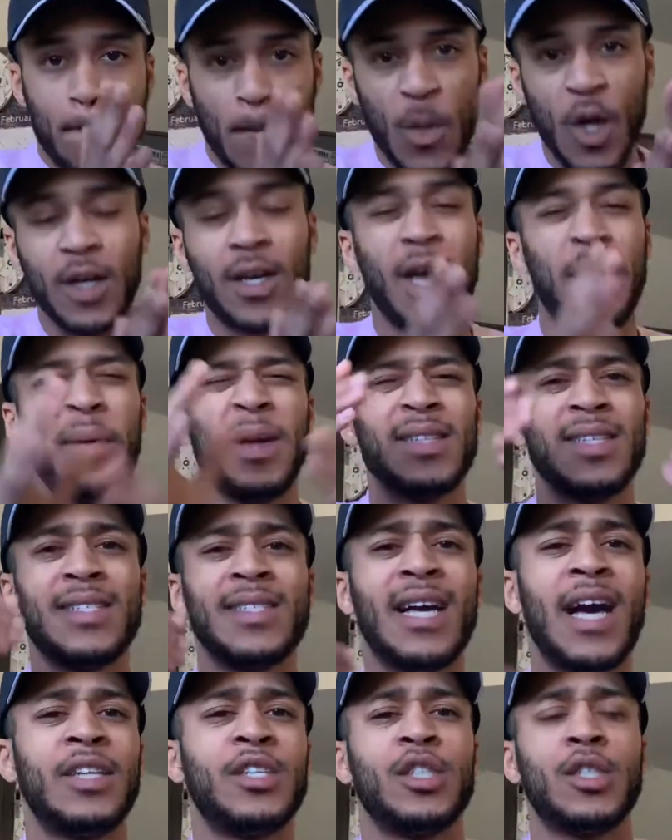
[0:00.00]
Okay, because it's
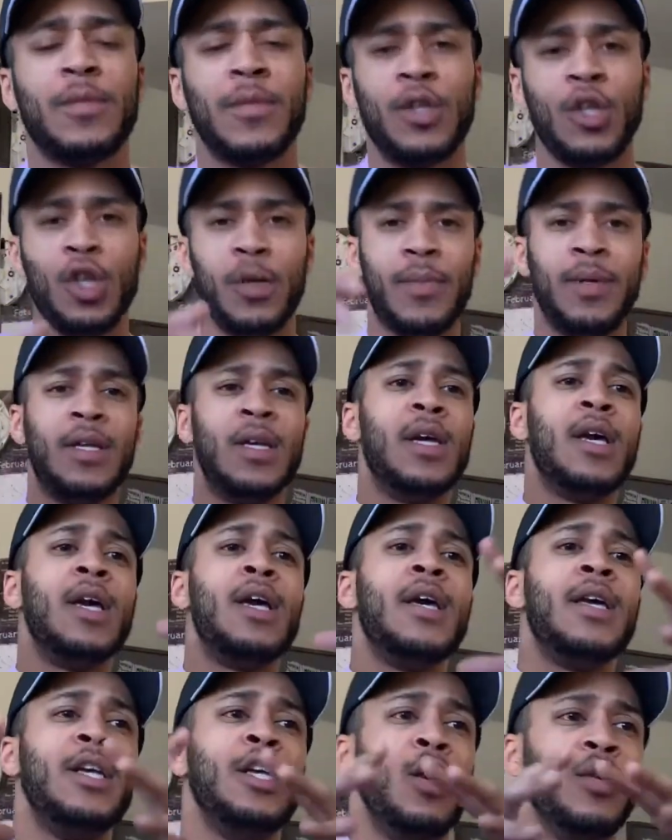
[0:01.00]
not just something you can be,
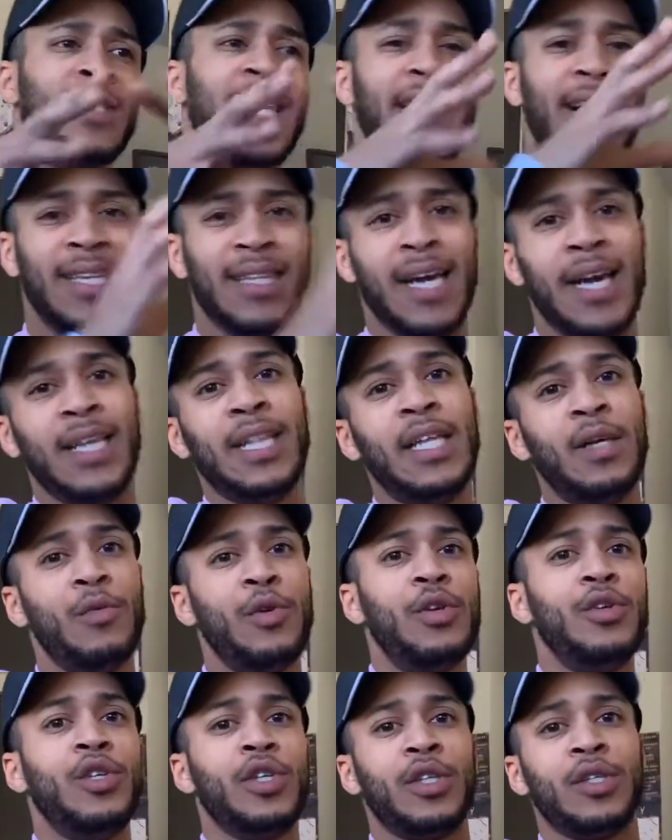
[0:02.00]
you know, taking lightly where
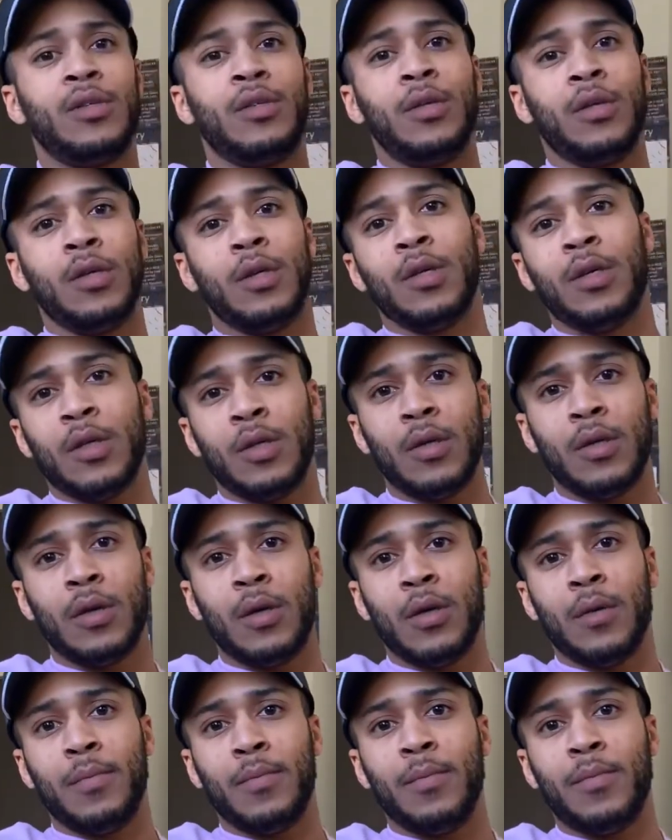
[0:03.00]
you just
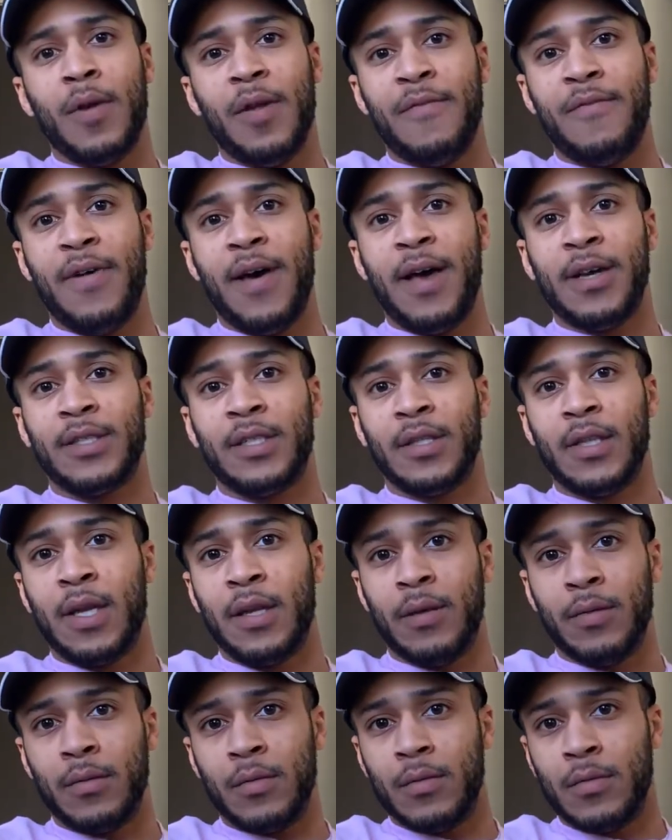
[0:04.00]
invest and
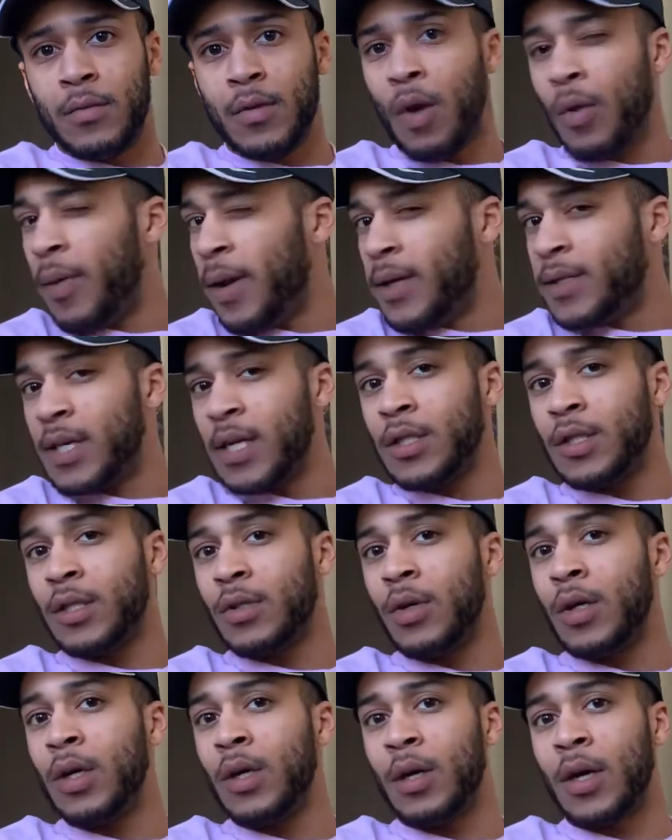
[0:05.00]
then don't pay attention
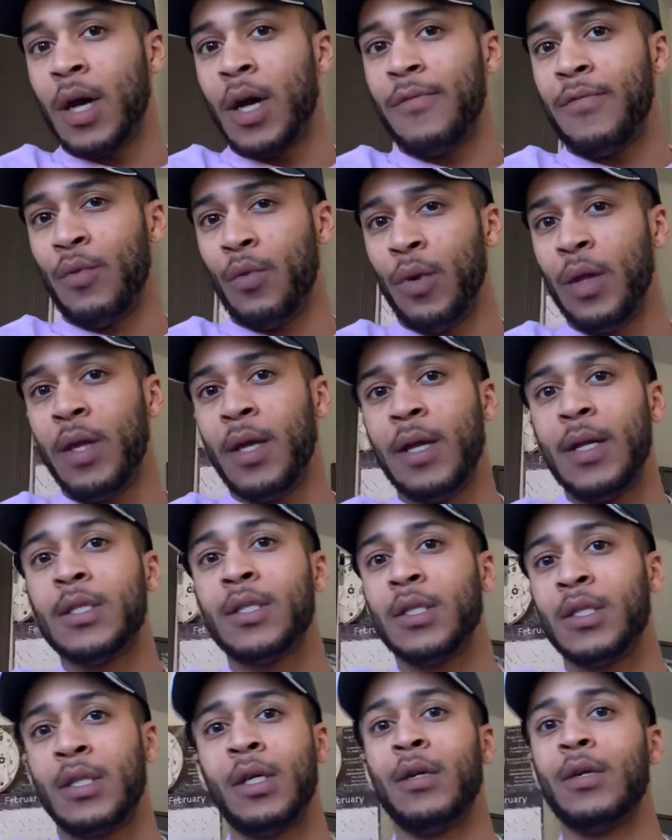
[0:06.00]
to it. Okay, if you're really into
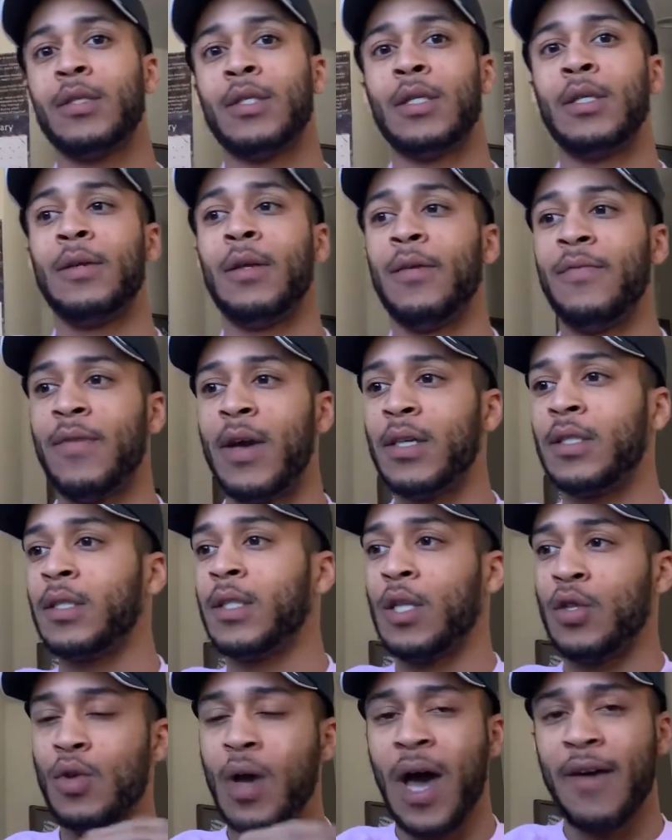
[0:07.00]
seriously investing,
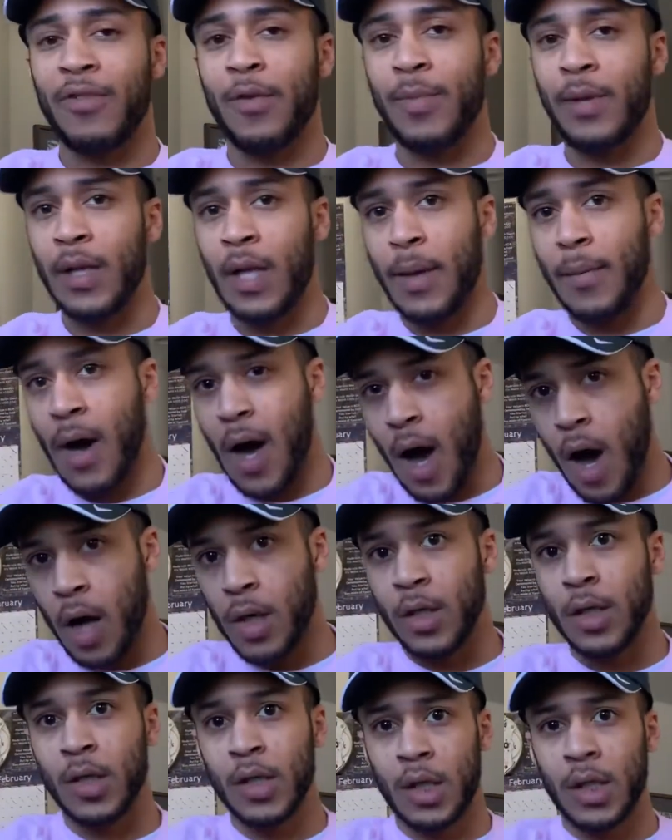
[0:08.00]
then you have to be like
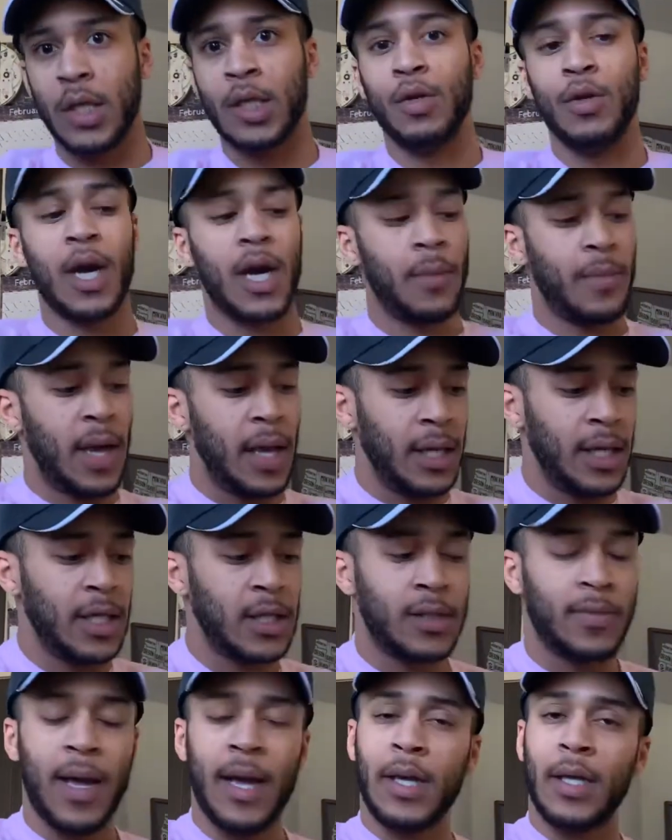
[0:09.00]
on your shit. You got to be at
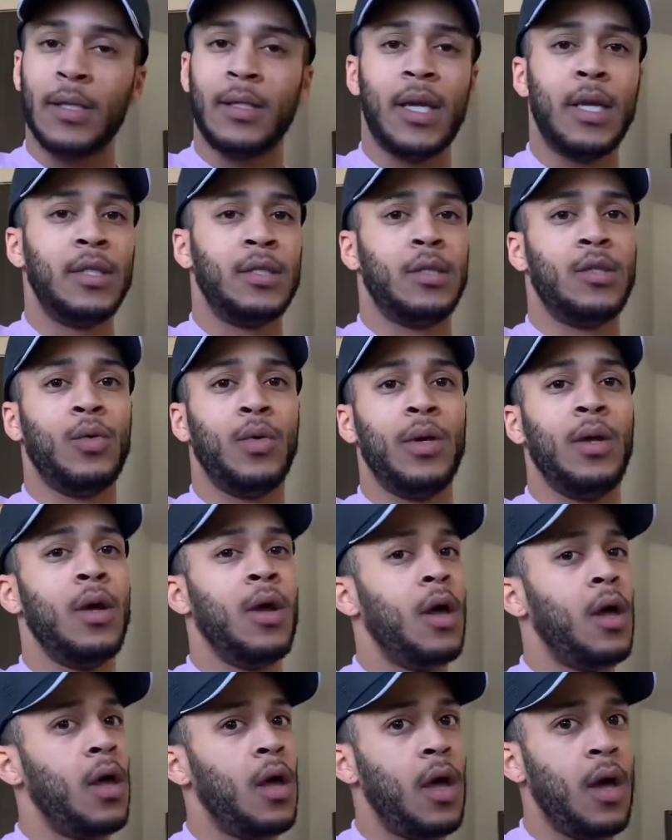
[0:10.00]
least paying attention to
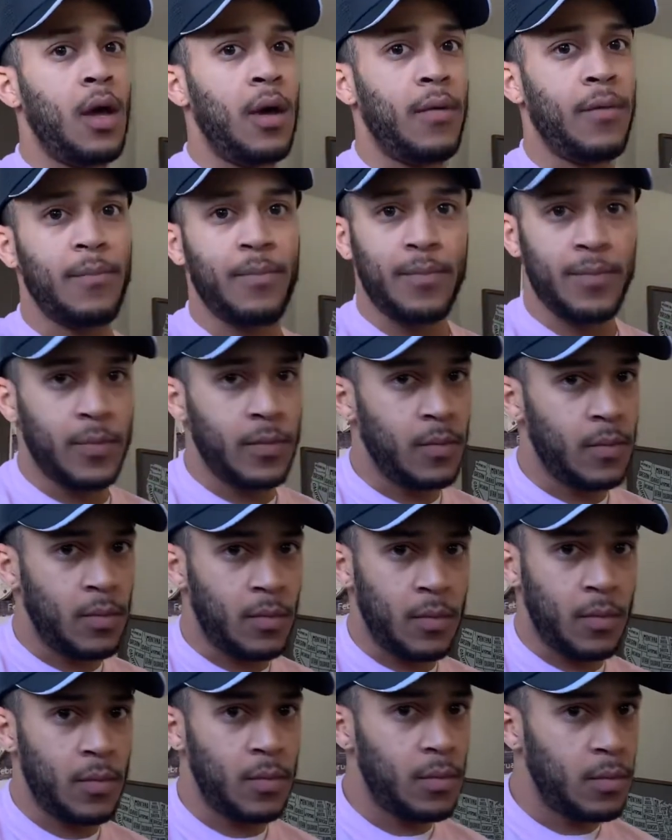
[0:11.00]

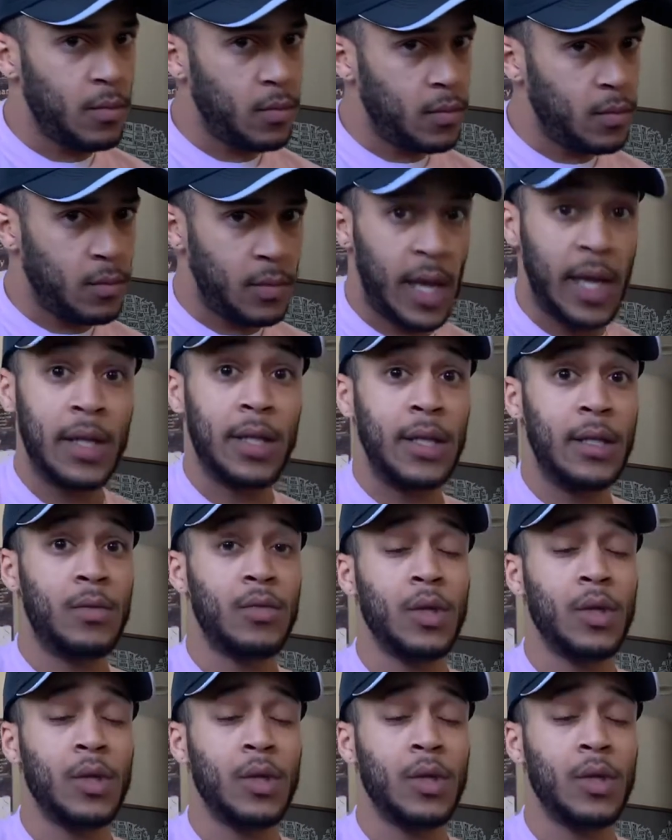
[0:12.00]
it daily.